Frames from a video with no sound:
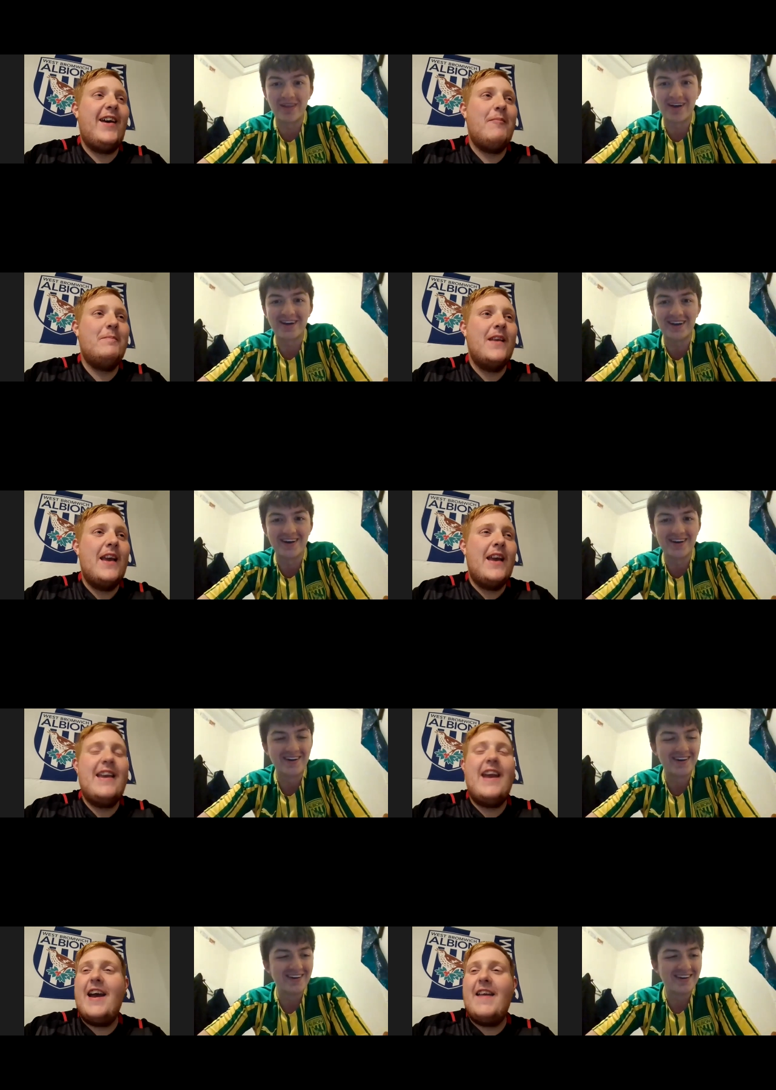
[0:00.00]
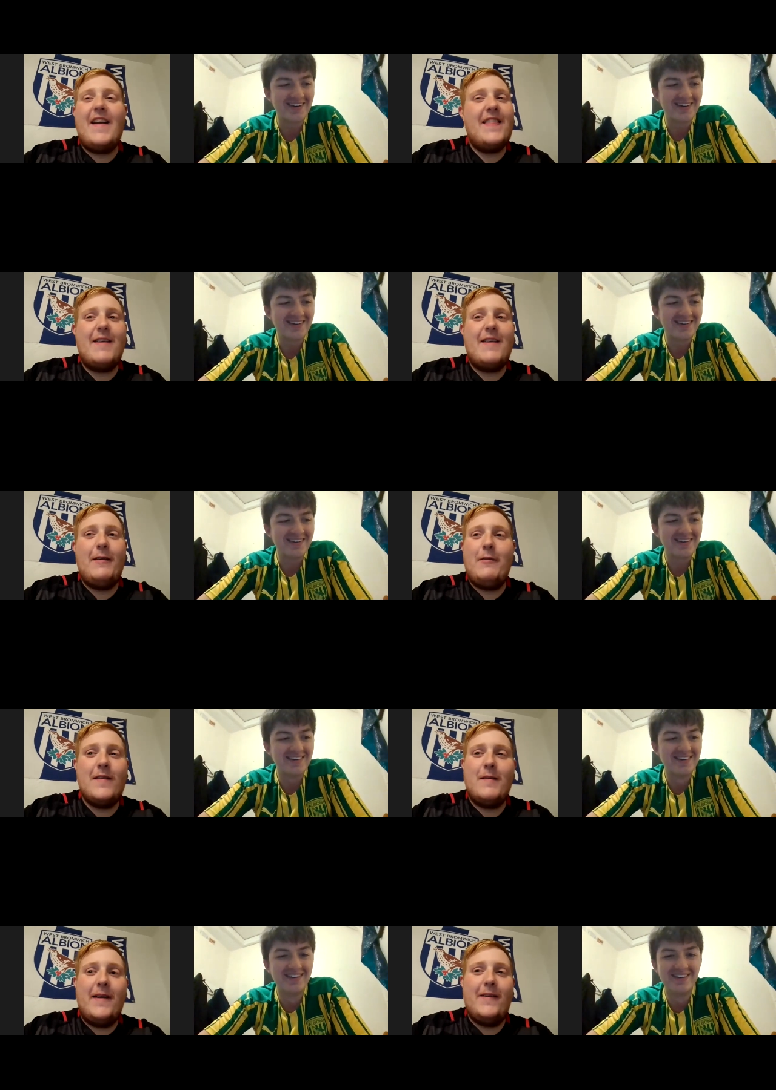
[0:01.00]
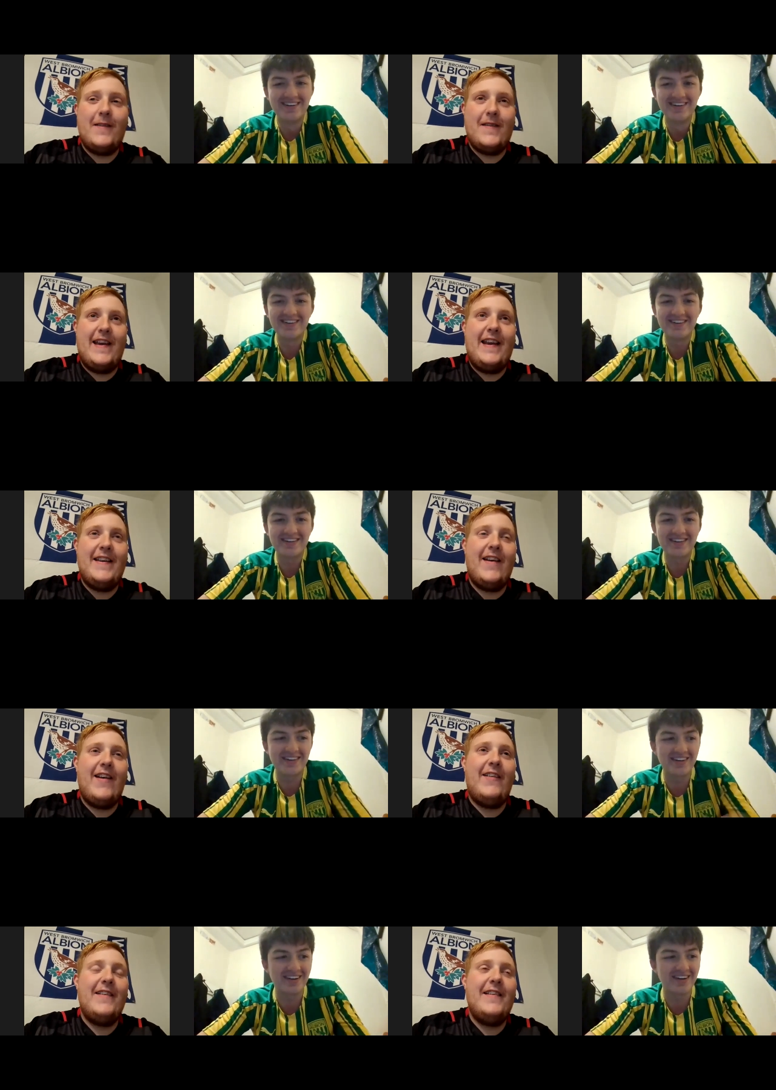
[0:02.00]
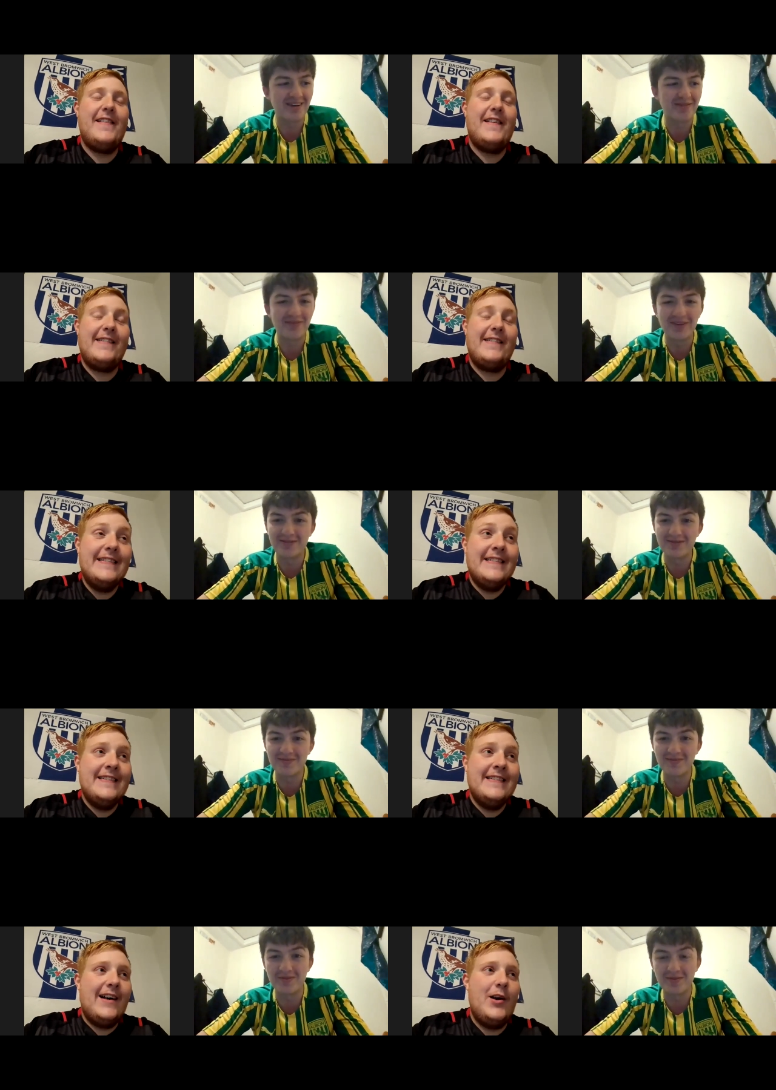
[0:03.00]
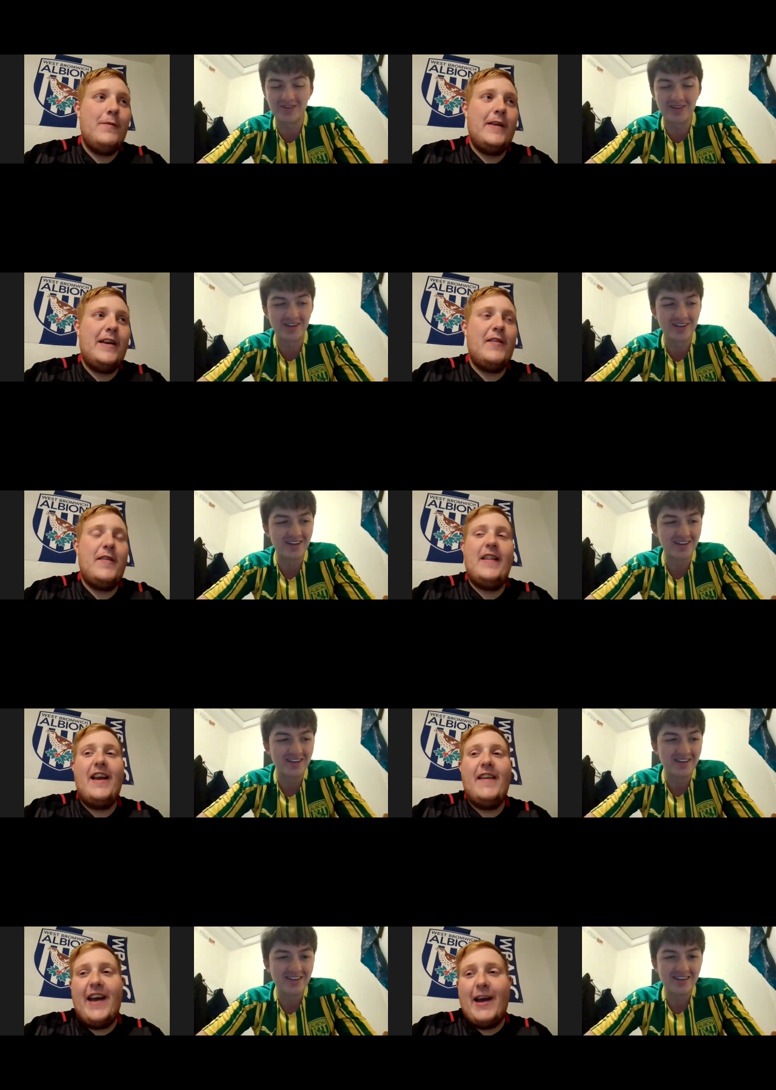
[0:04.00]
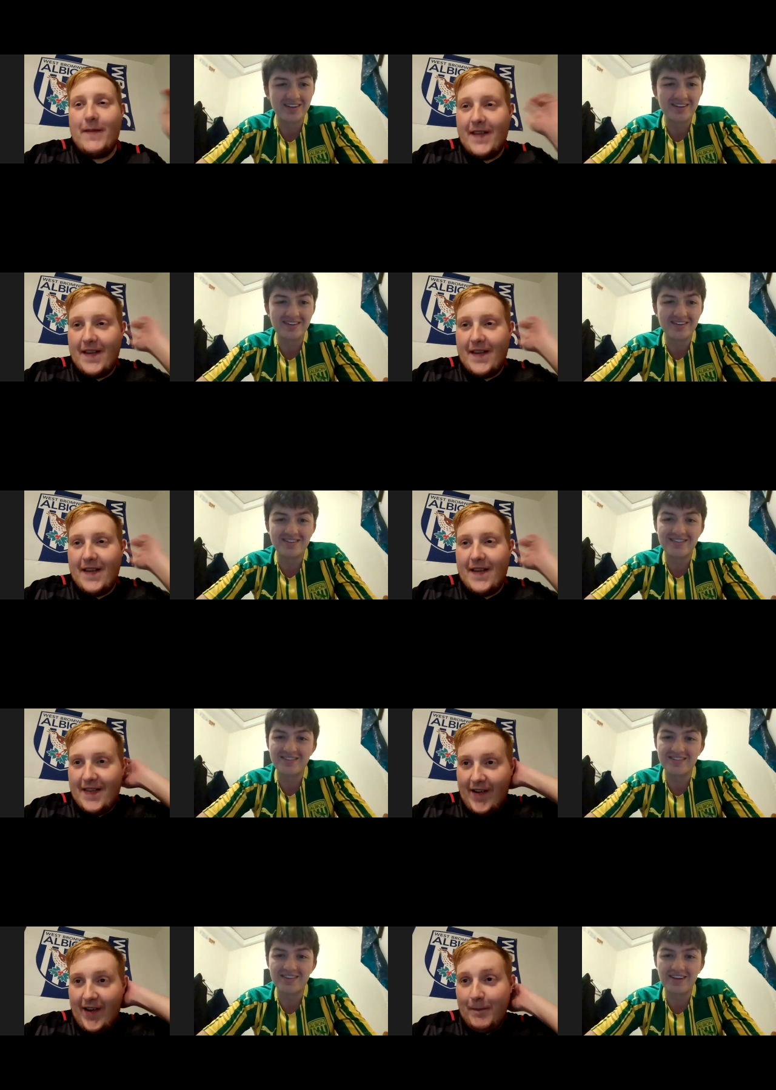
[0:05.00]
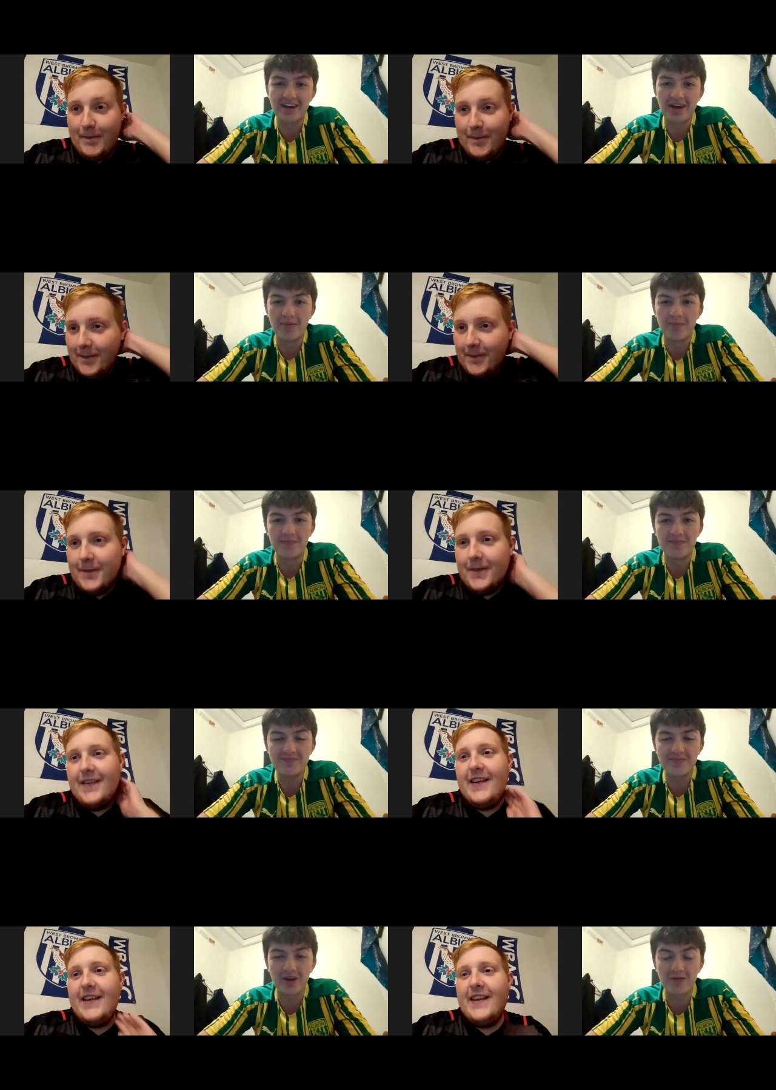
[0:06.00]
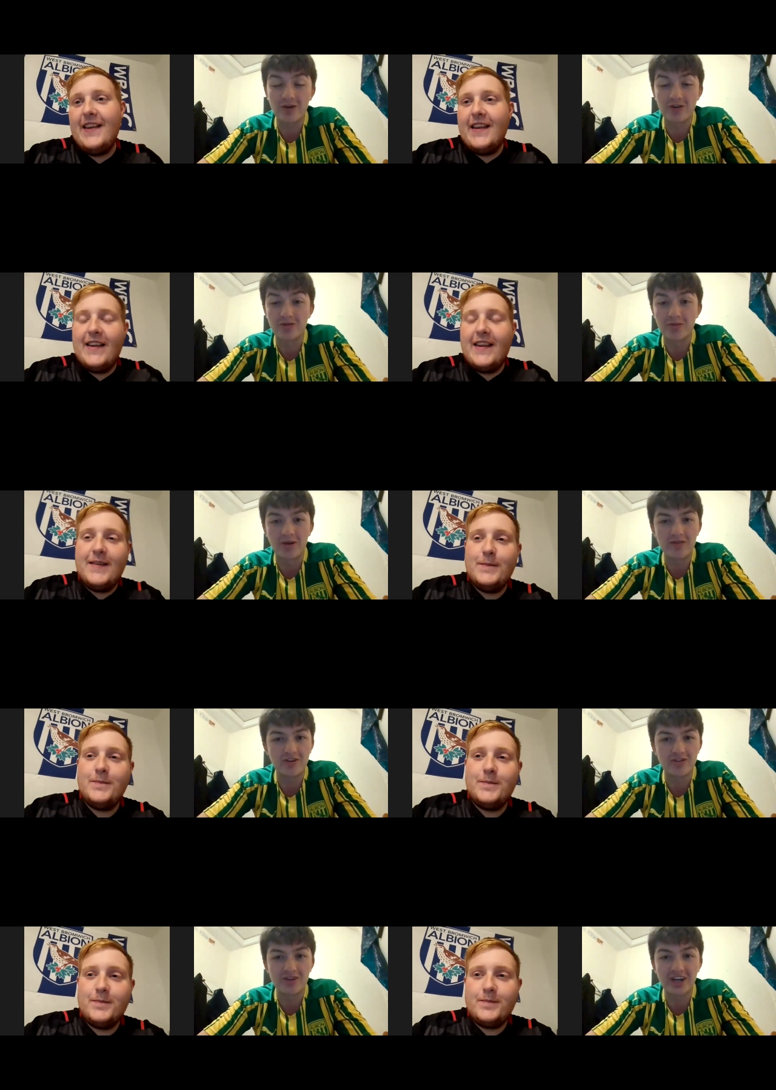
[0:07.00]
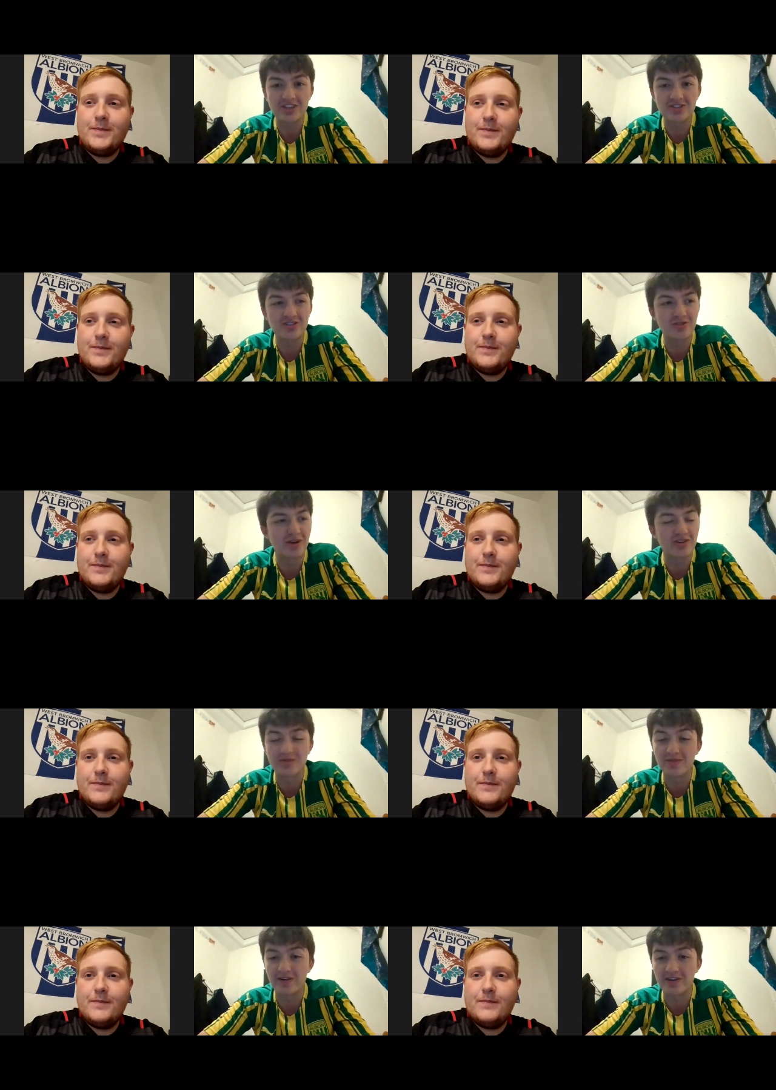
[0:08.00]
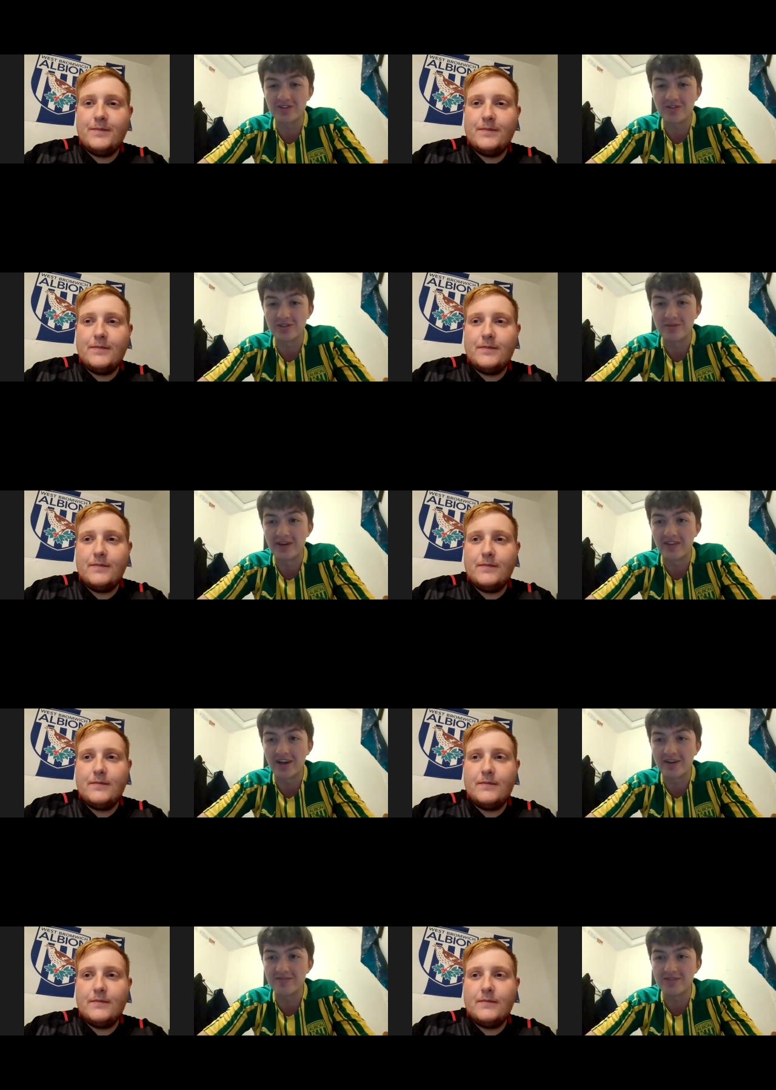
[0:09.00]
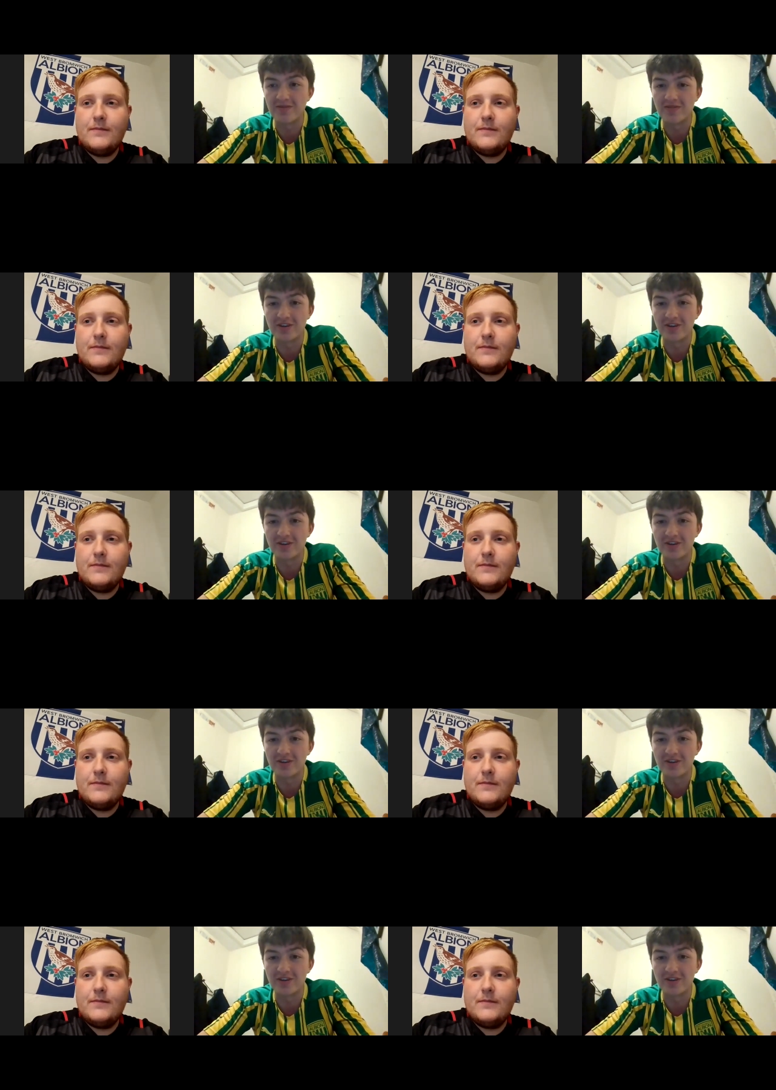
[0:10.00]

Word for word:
Speaker 1: um, that, yeah. yeah. that definitely wasn't a penalty. No, so no, hopefully nothing like that happens this
Speaker 2: time. Um, I've got some I've got some guests as well, so I'm very excited about that. Some